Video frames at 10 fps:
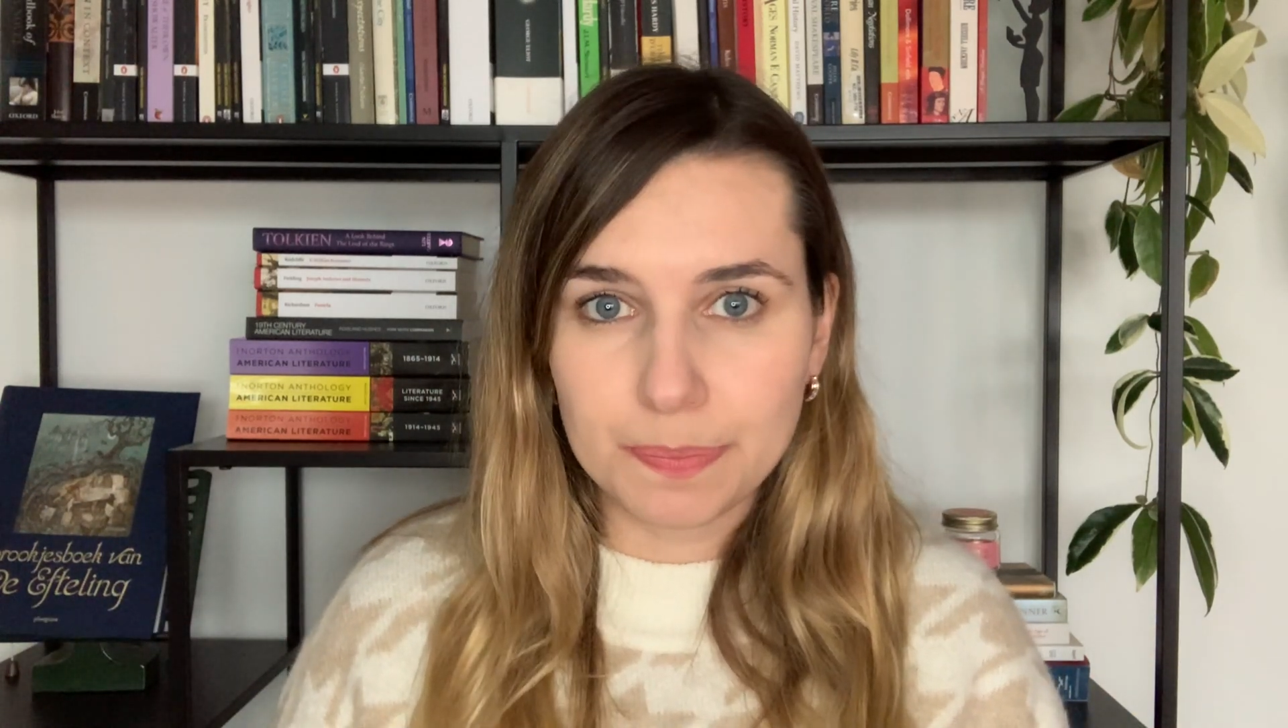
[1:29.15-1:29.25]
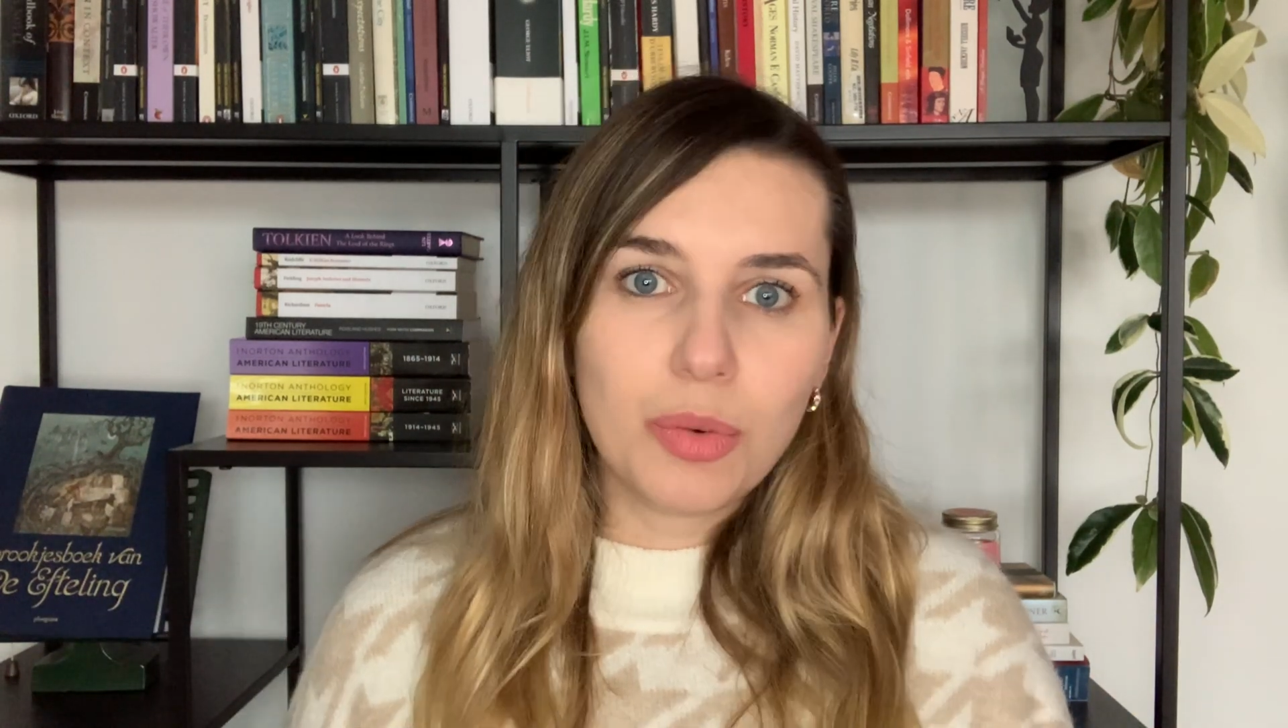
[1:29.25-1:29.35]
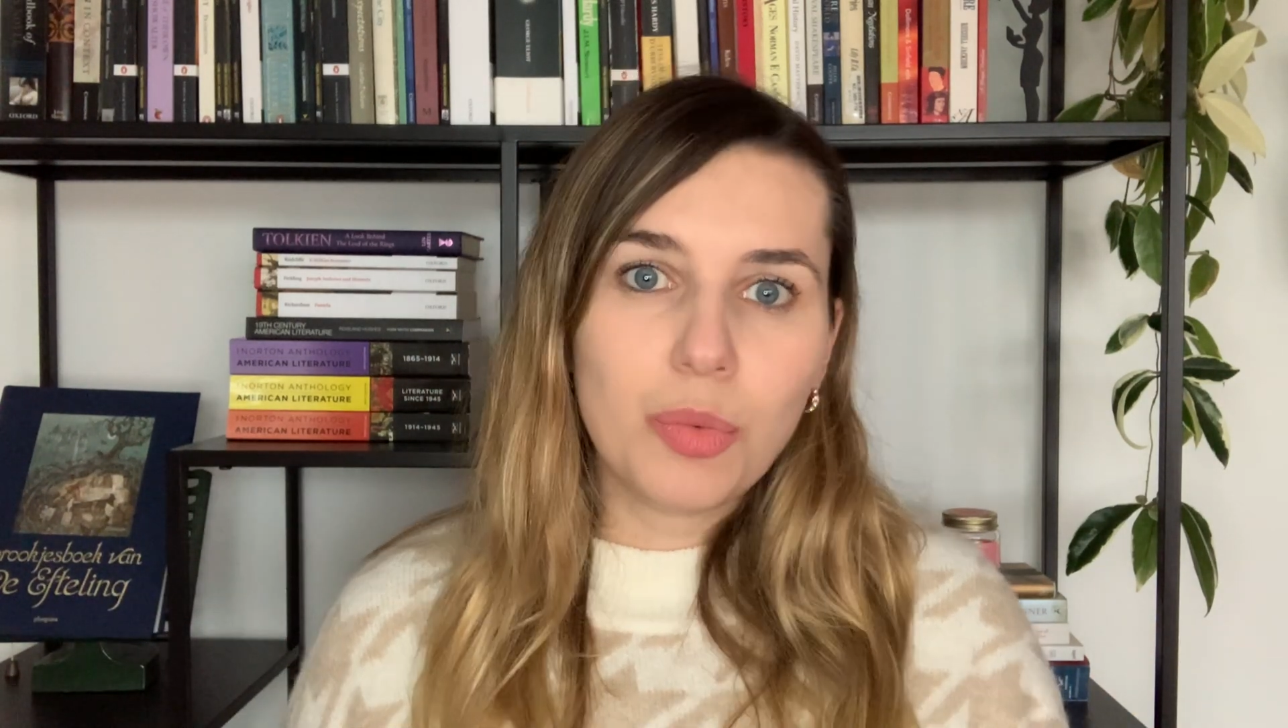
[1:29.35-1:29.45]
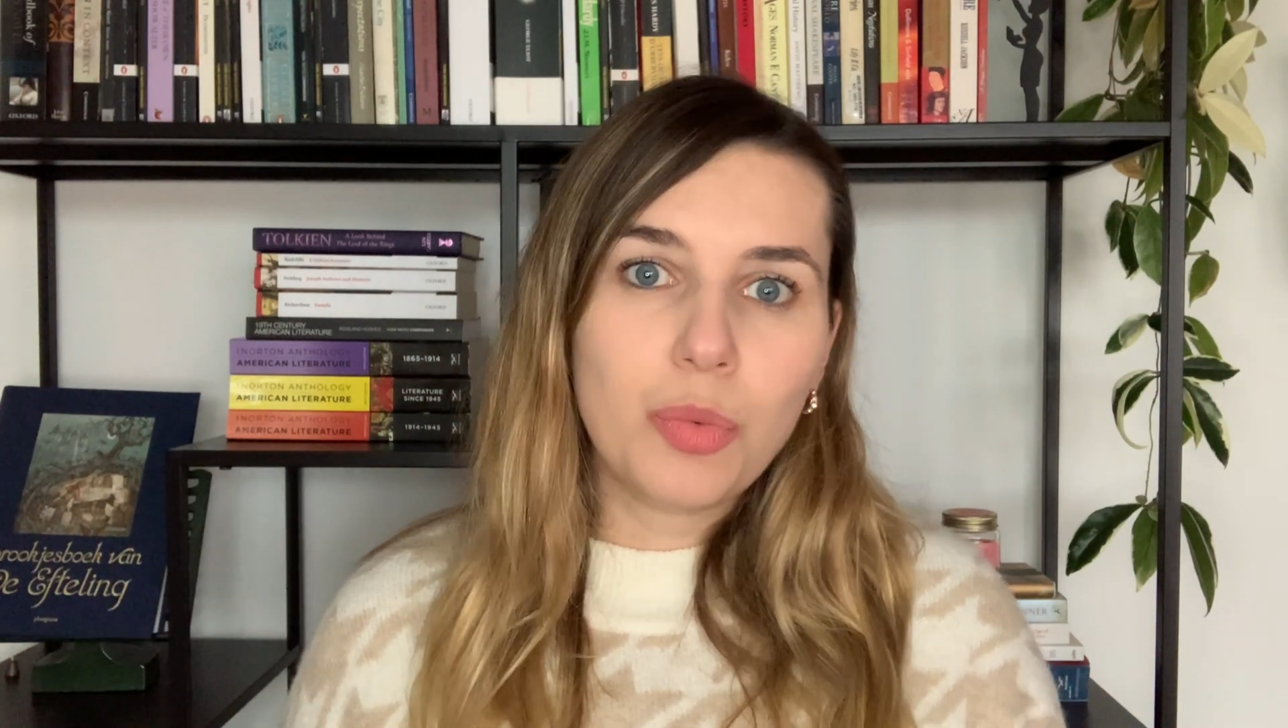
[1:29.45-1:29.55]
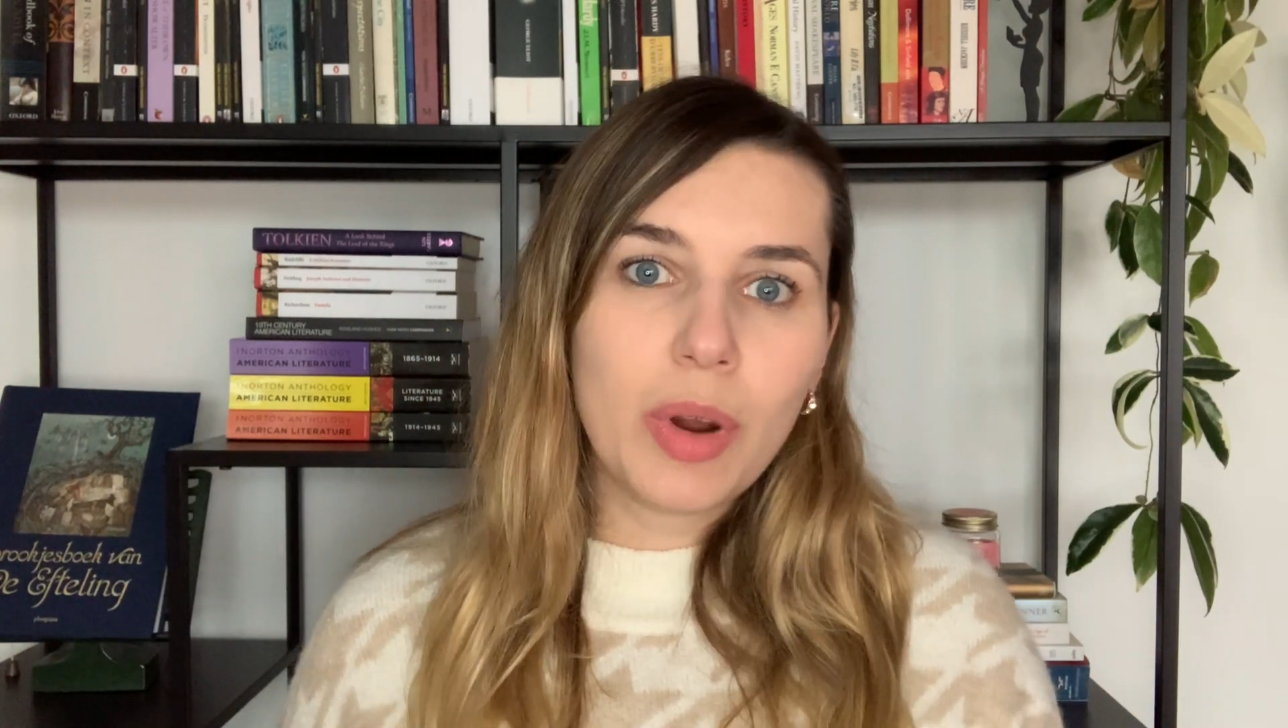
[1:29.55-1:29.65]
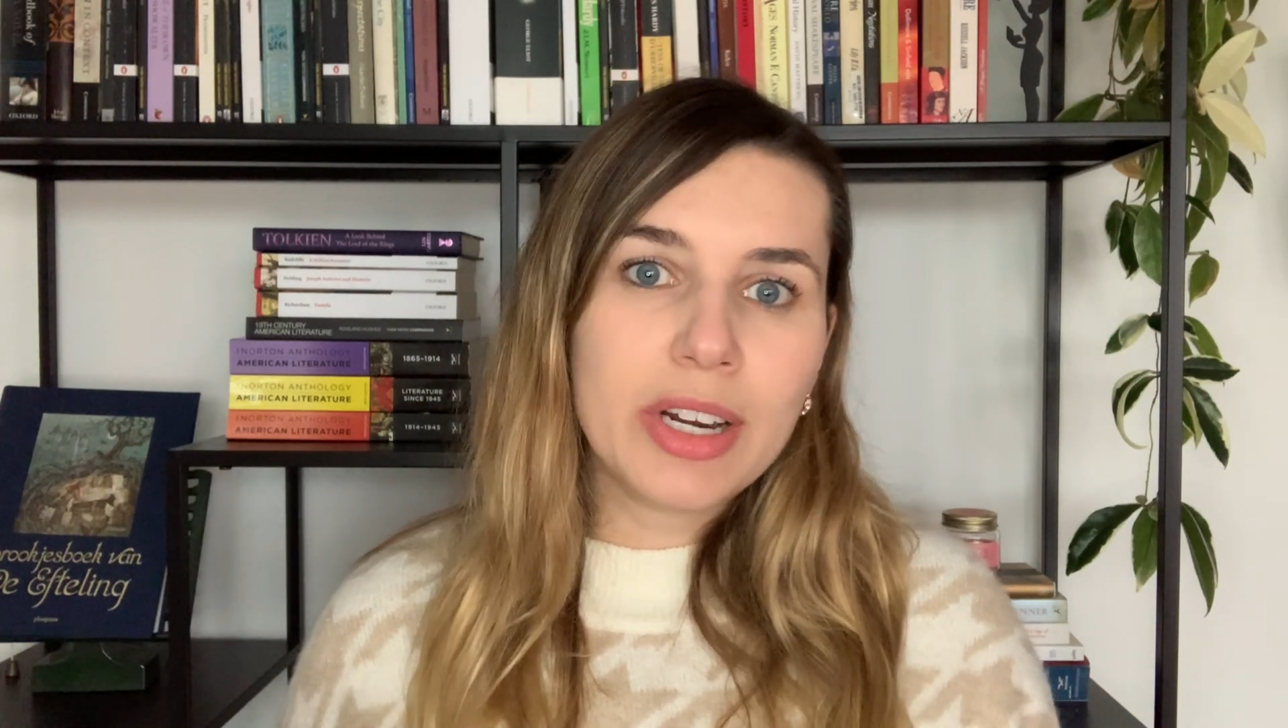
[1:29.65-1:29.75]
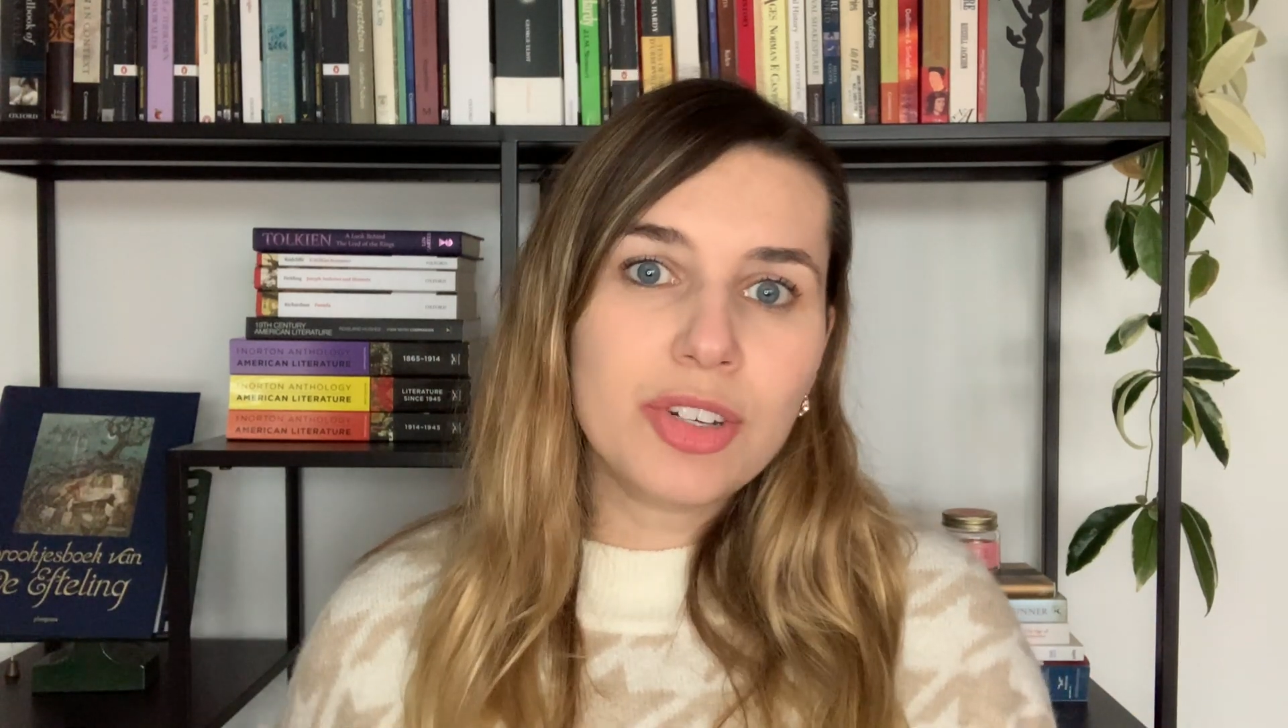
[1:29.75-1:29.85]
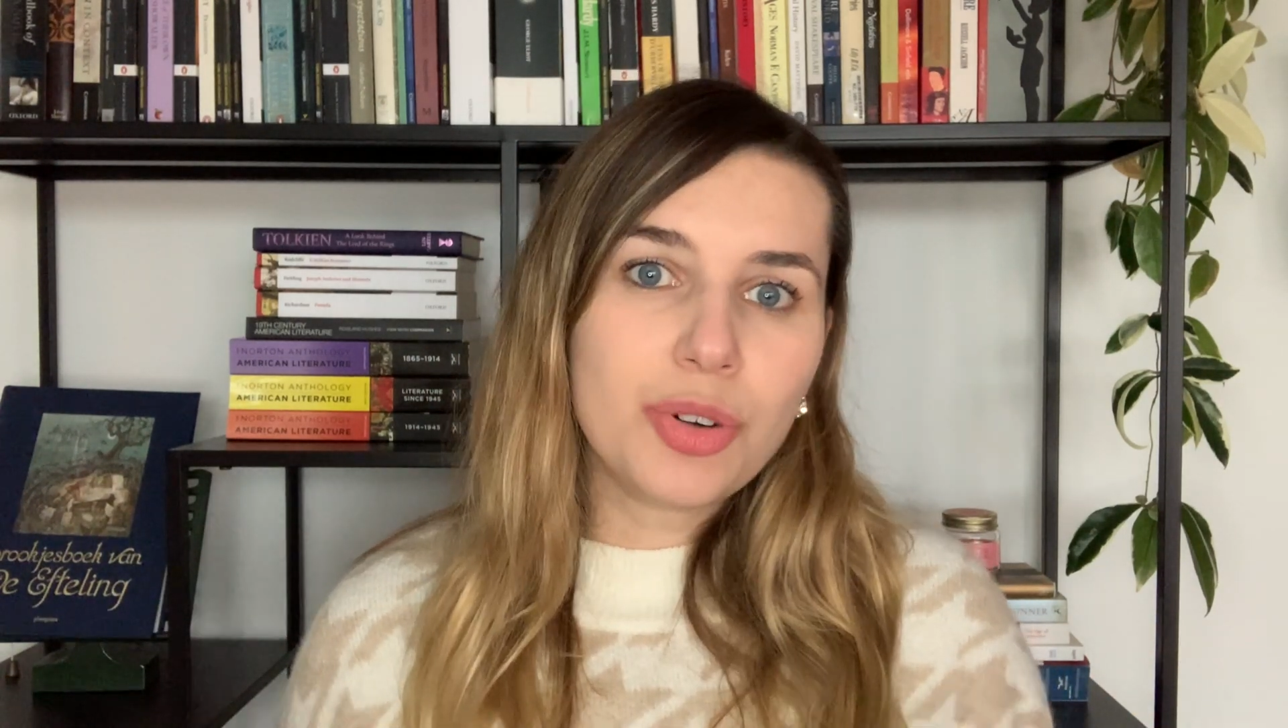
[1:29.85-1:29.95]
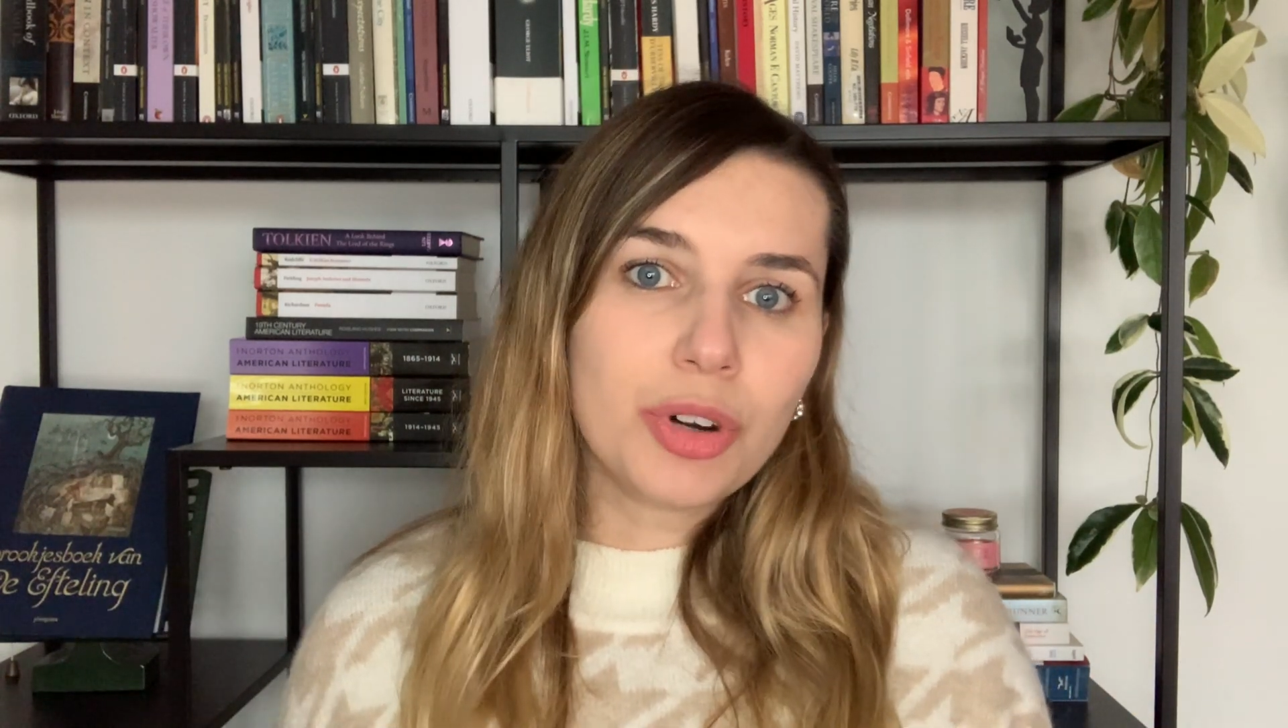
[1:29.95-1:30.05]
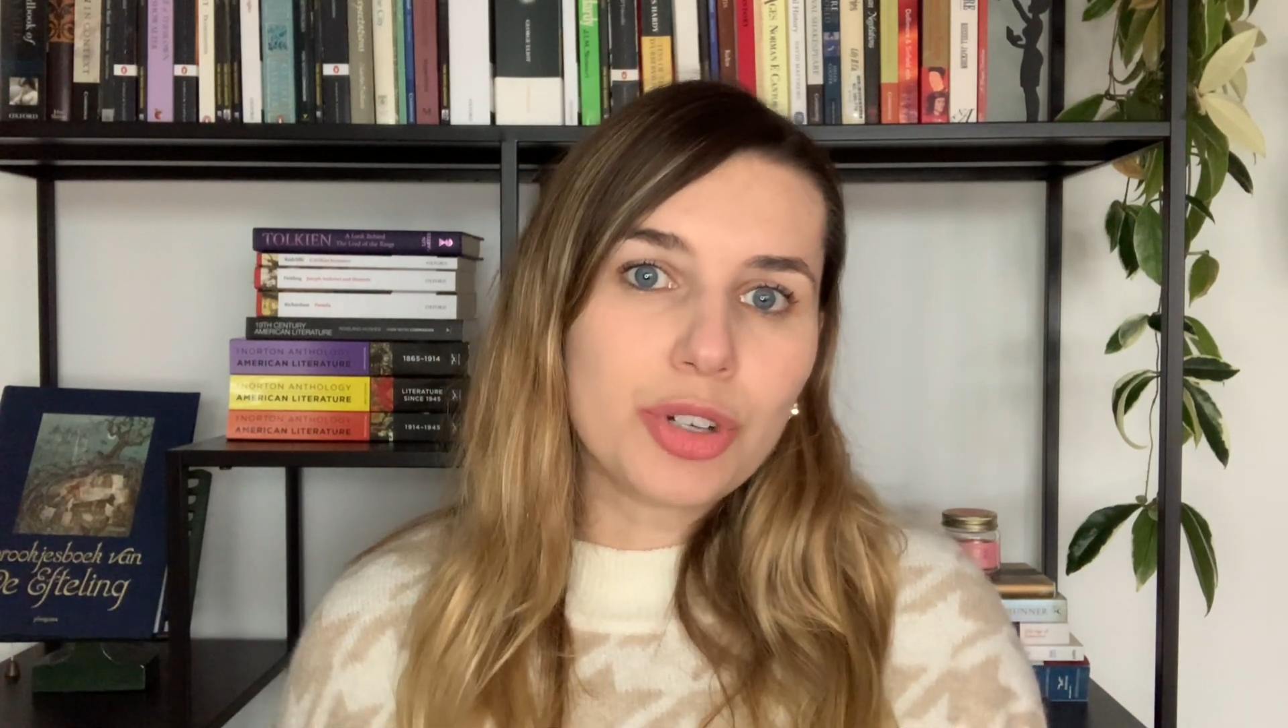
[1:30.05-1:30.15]
When
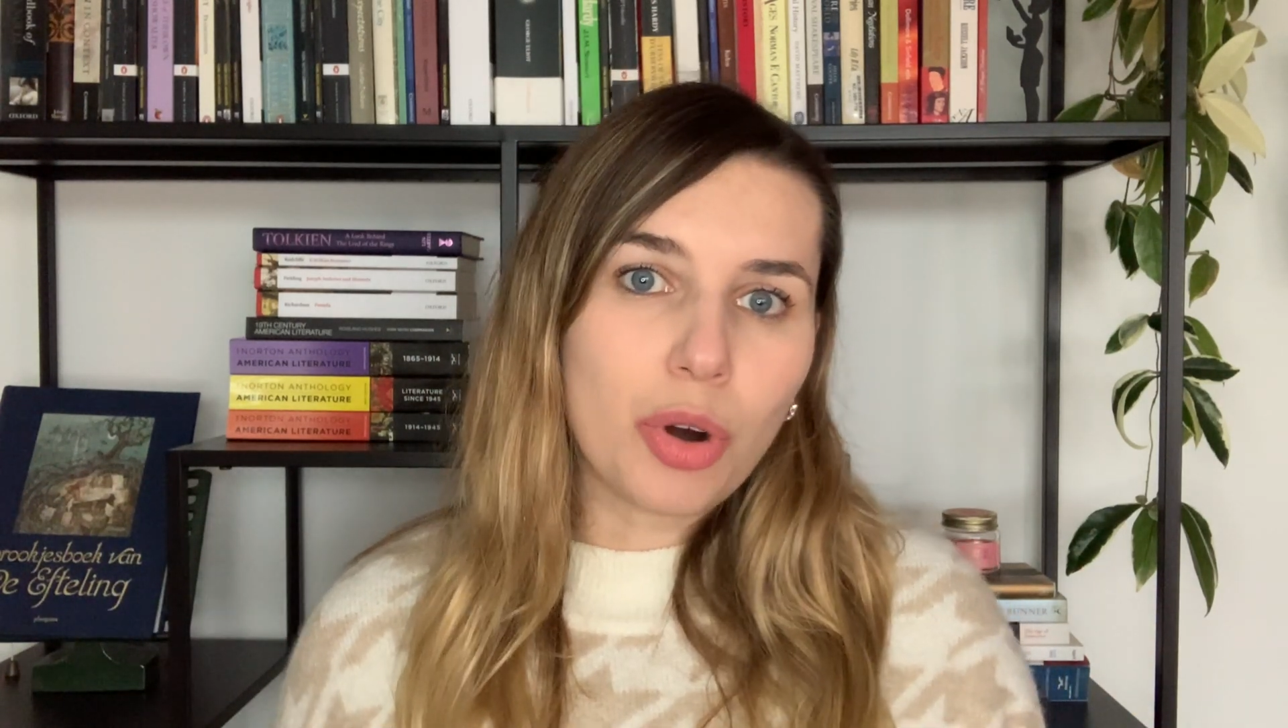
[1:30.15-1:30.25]
George